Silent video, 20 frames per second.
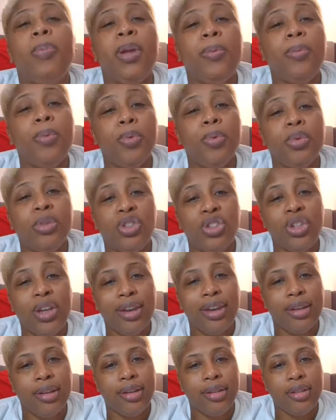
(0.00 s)
people will
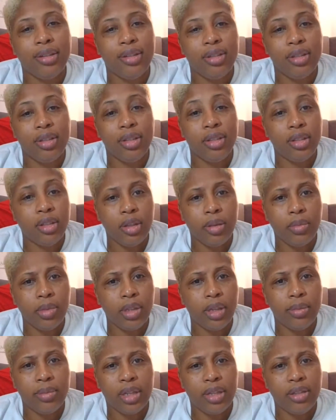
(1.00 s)
change. And
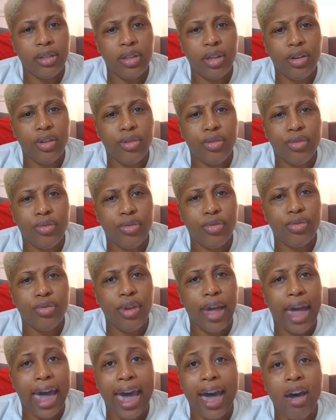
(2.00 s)
sometimes they tell you
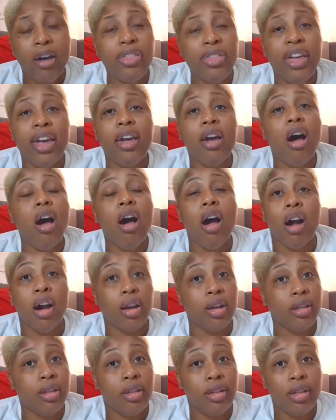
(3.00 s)
how they are,
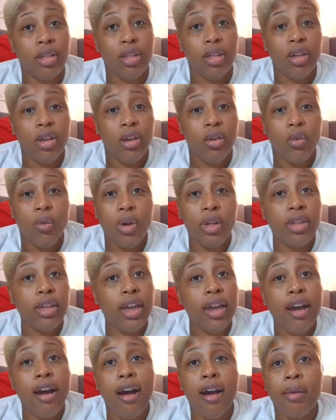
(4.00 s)
what
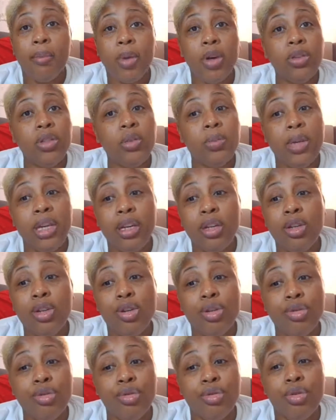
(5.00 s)
they are. Most men
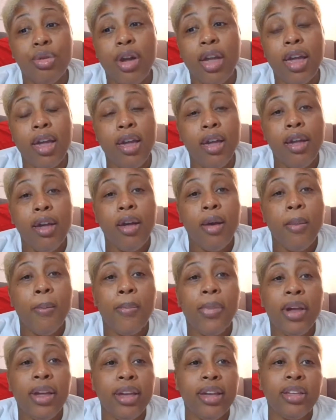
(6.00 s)
do.
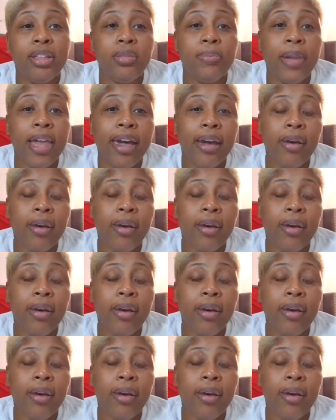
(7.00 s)
But as